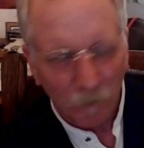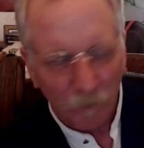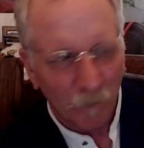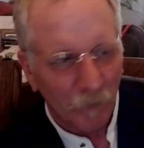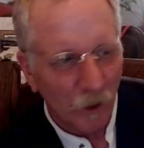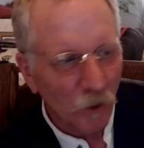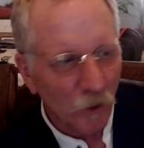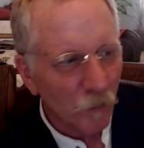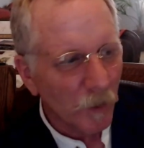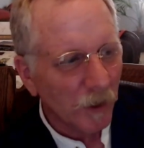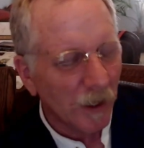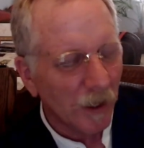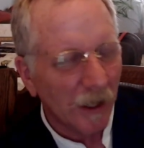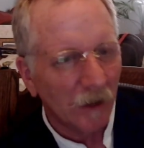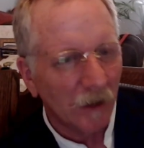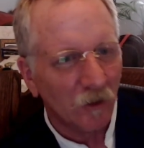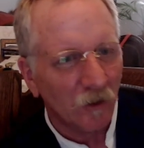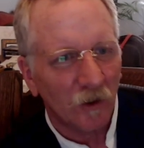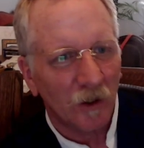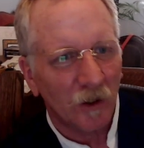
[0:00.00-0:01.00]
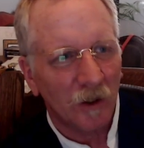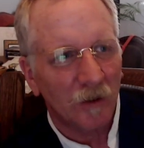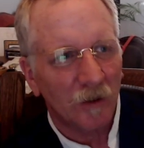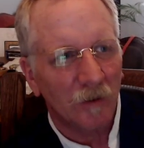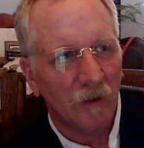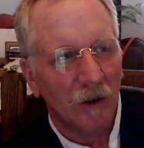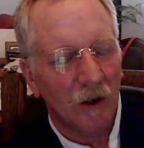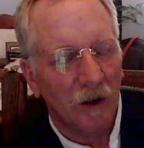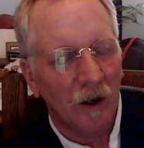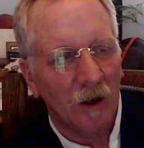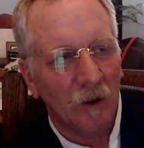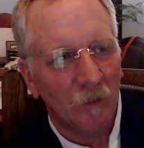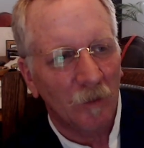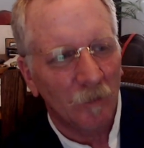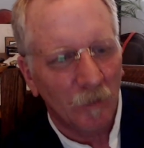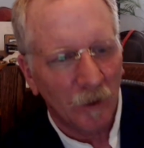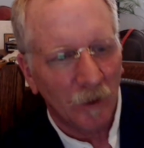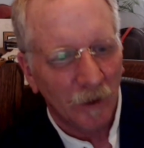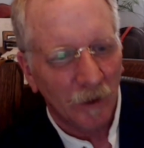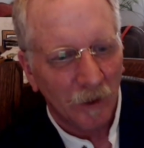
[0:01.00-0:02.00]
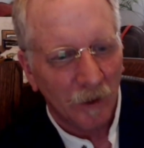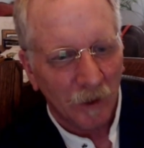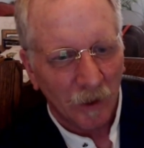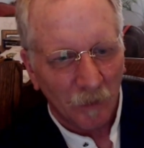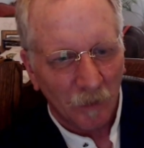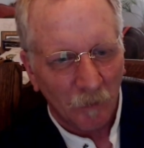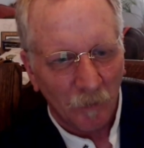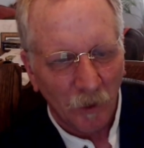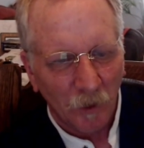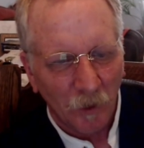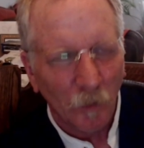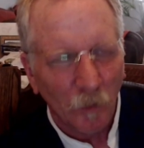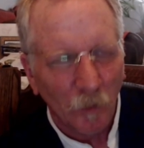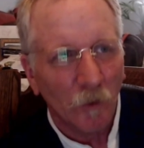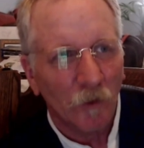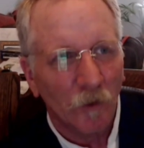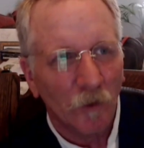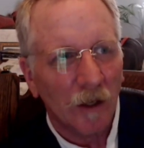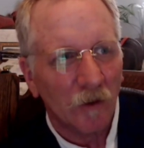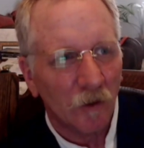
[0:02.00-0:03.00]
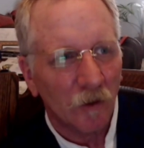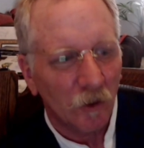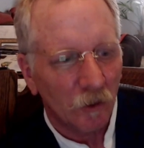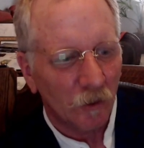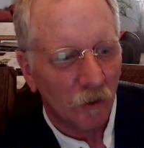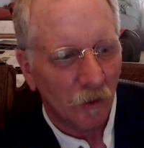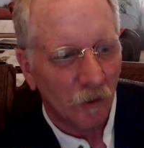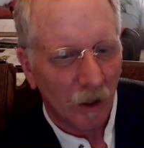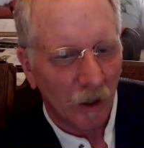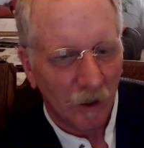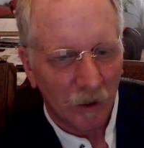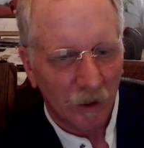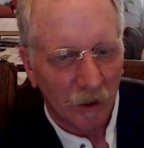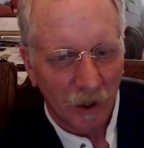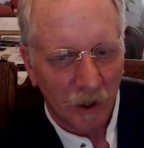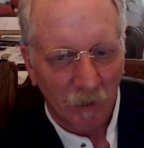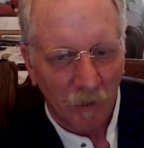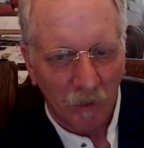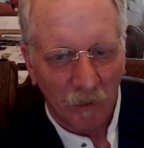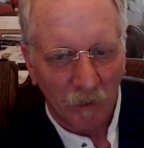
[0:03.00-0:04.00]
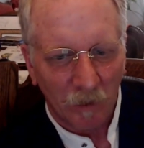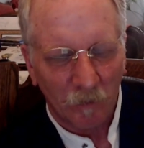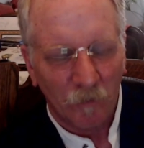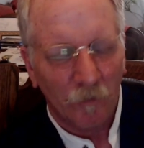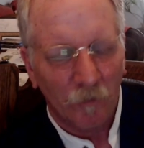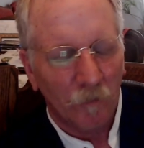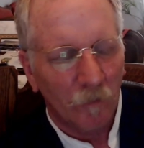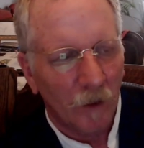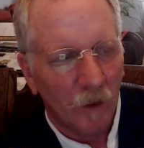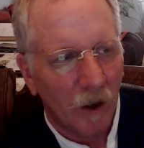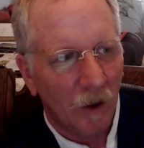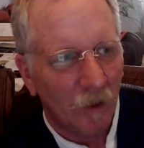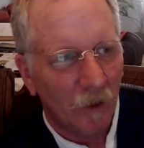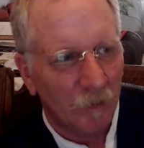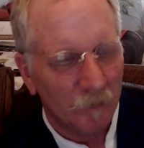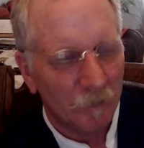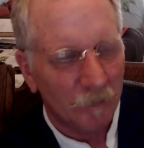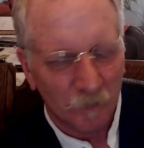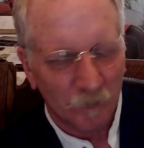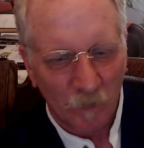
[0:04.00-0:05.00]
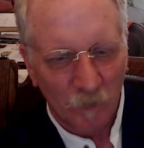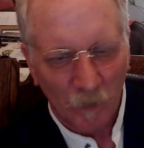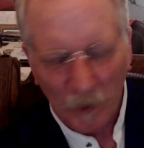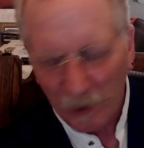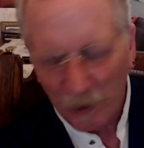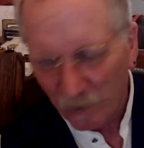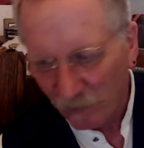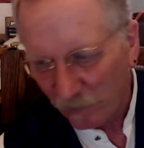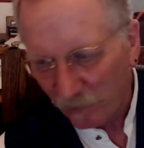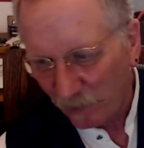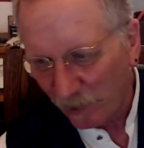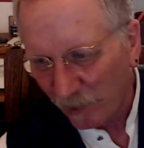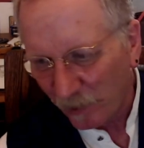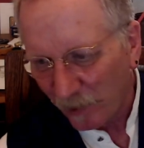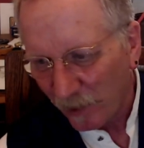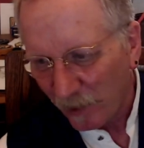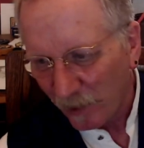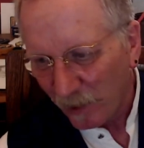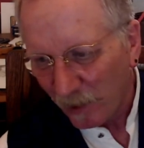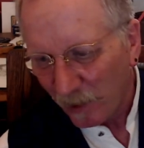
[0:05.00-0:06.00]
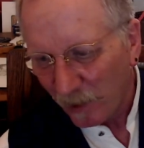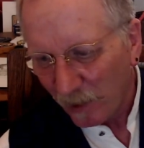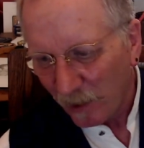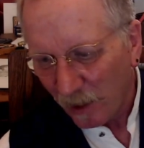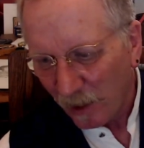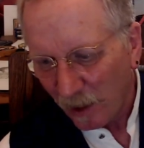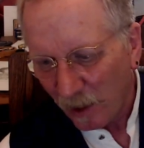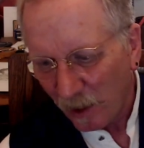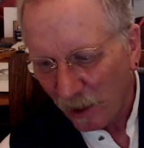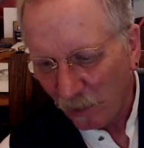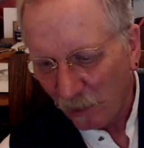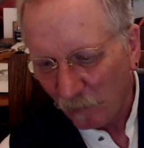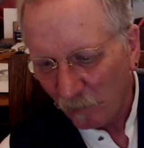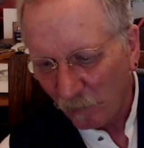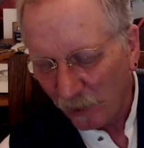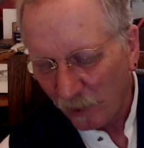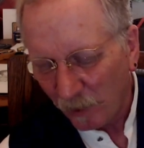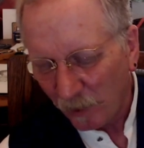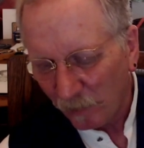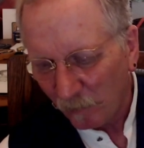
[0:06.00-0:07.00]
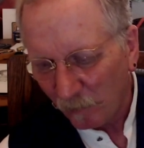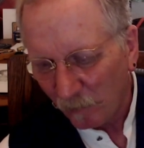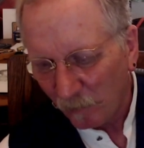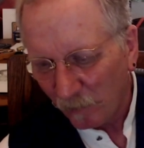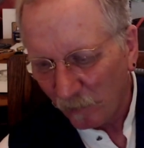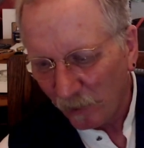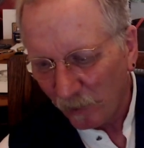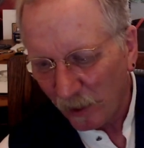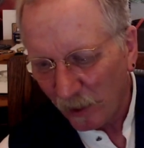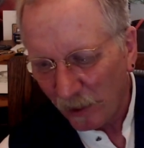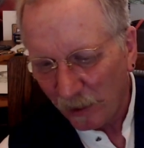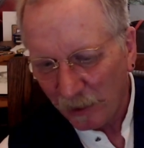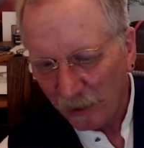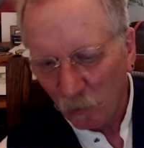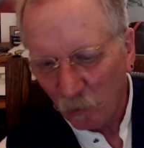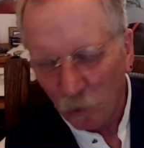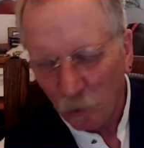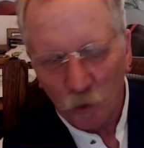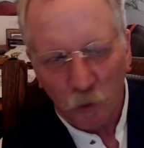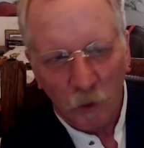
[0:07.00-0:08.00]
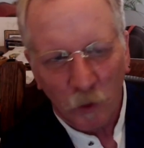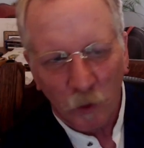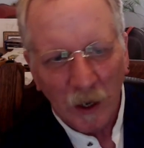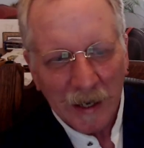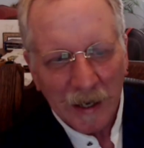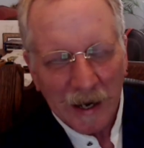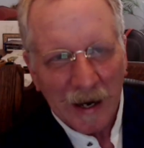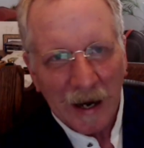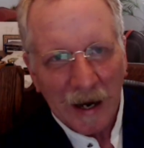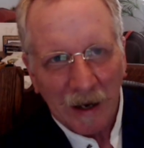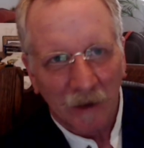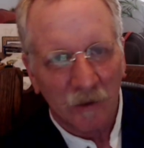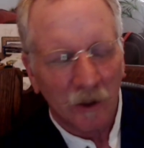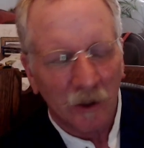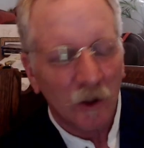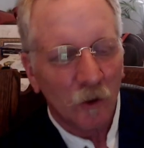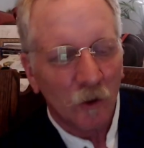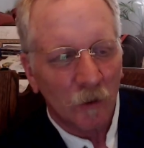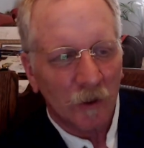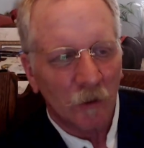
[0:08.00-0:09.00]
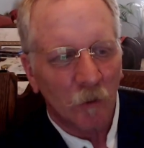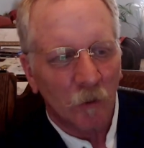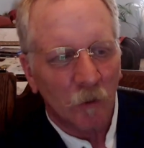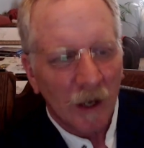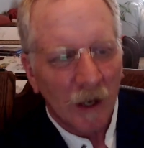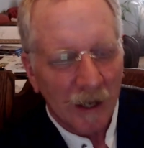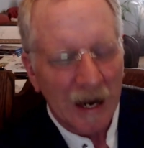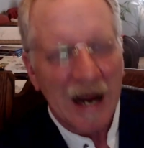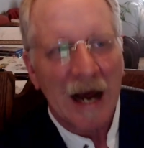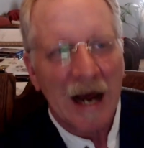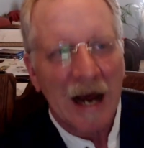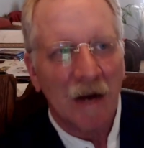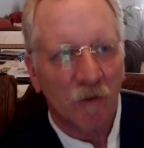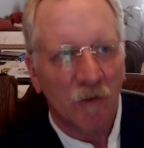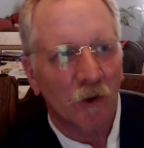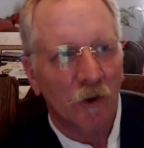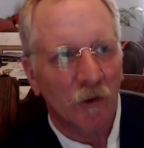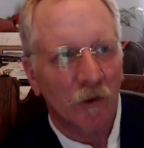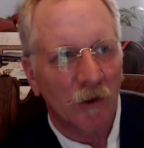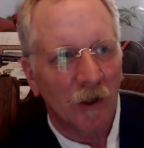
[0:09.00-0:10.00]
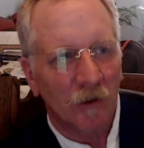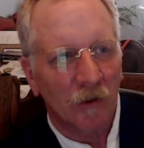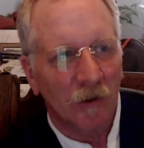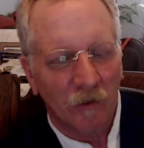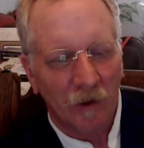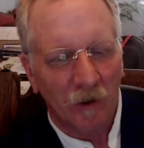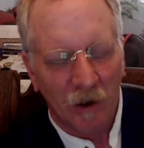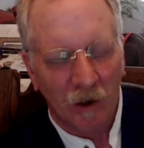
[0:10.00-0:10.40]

Bisbee had actually, Bisbee was actually kind of, let's see, um, it was literally right after this.